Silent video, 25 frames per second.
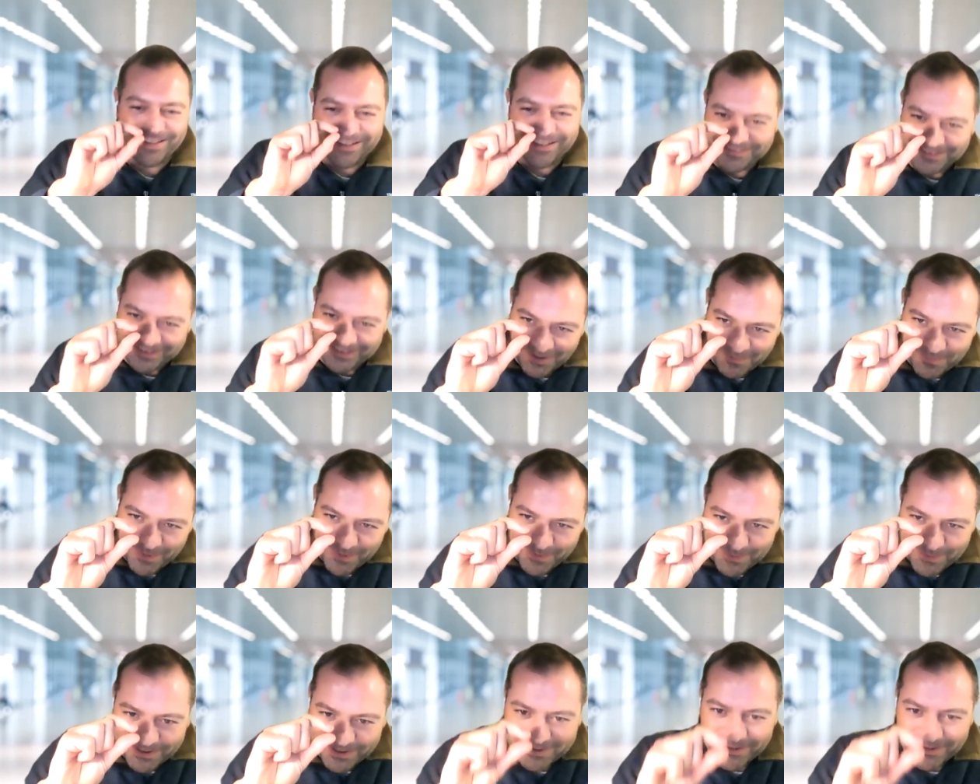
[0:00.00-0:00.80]

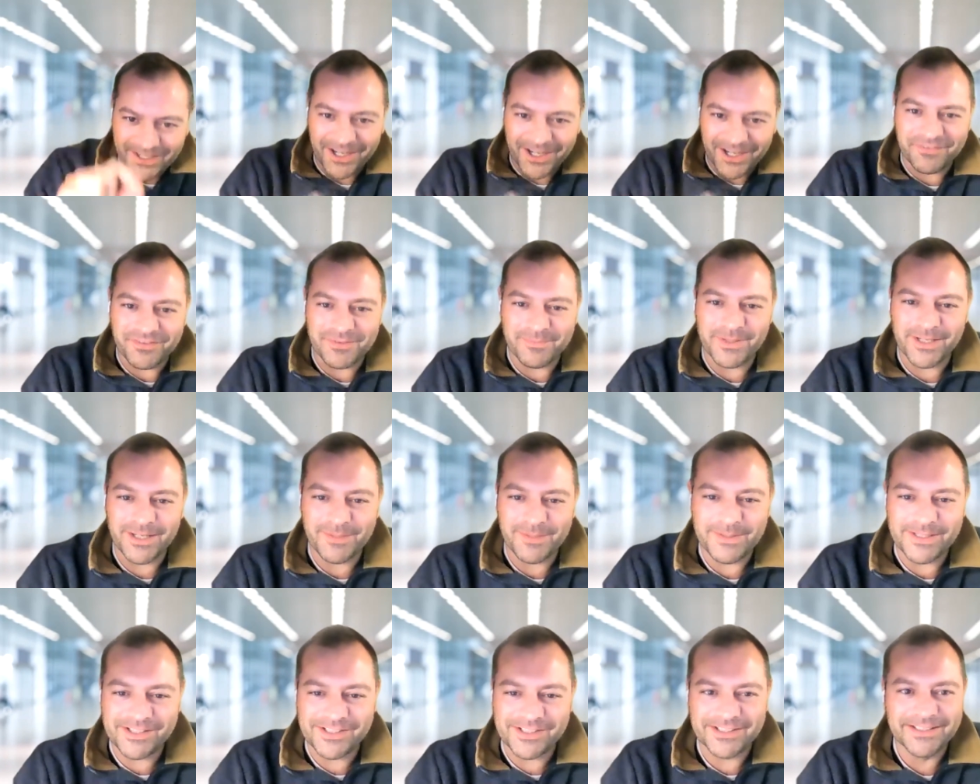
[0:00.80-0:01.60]
maybe a half a
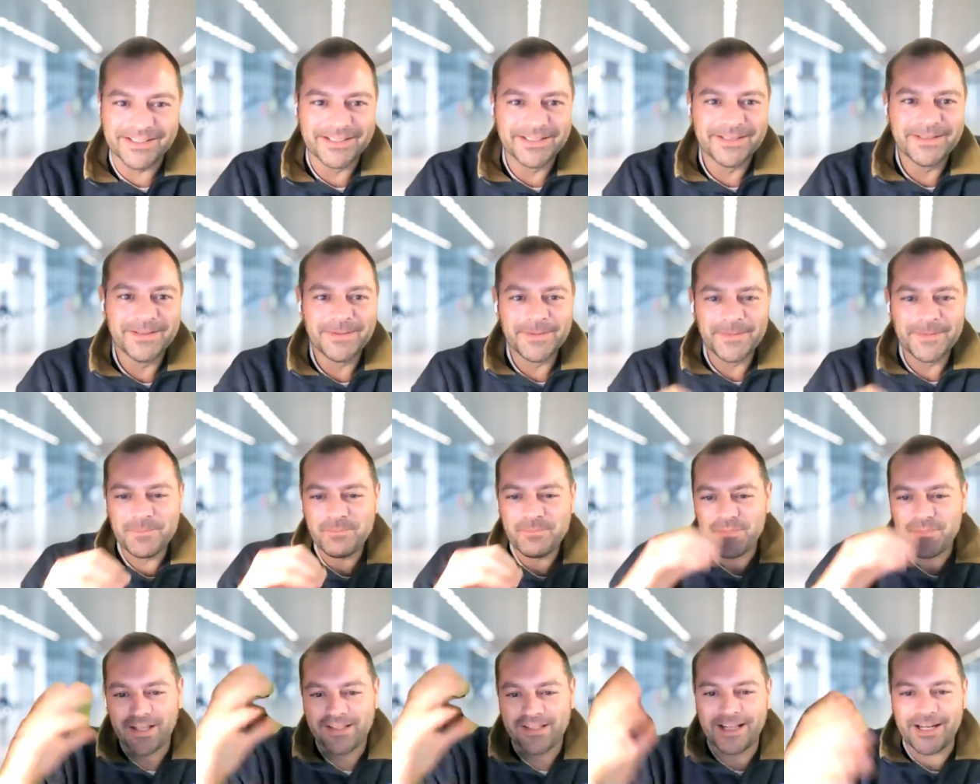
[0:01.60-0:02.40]
millimeter,
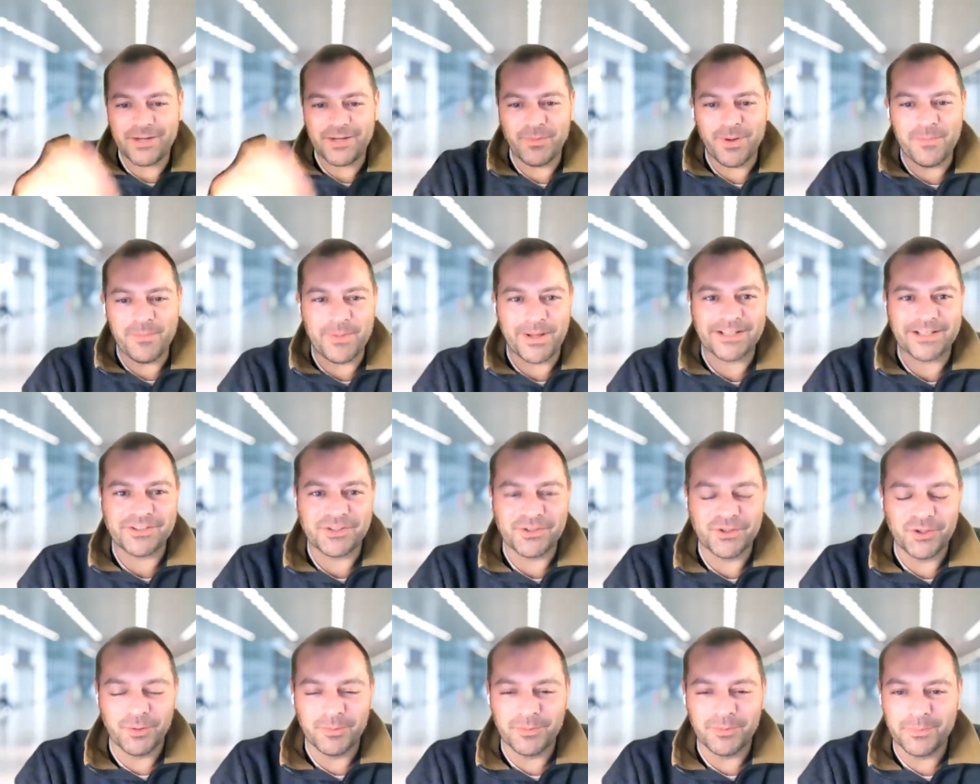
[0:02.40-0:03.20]
and then it went back to
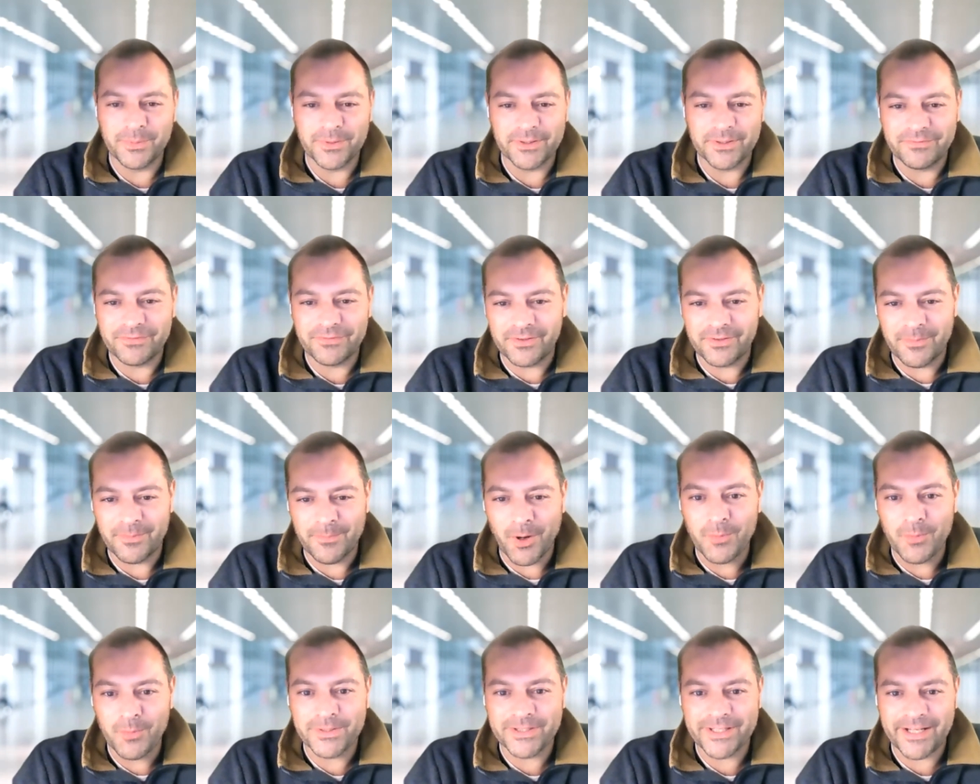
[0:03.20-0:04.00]
normal. But for a
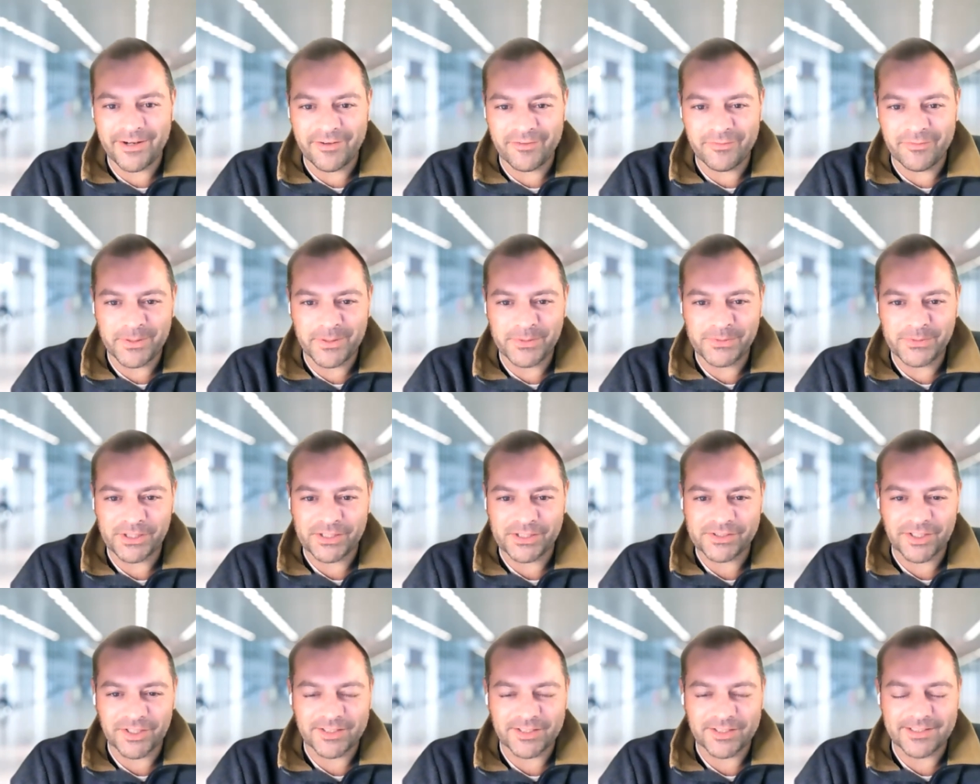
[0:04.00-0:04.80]
moment there, everybody was
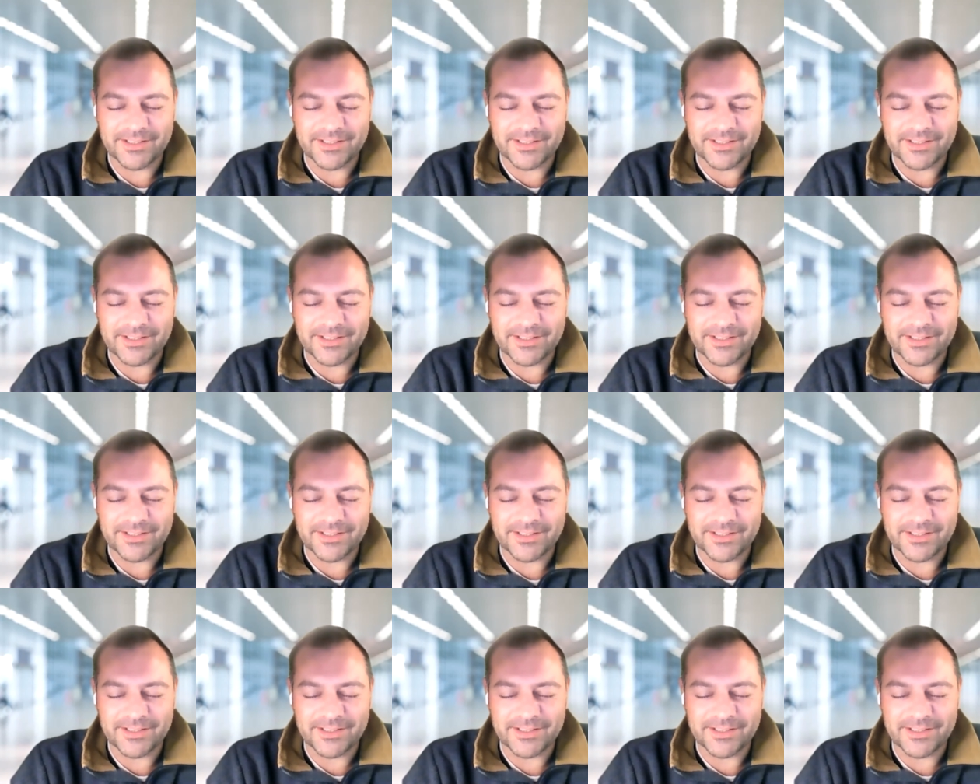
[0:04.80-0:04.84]
excited.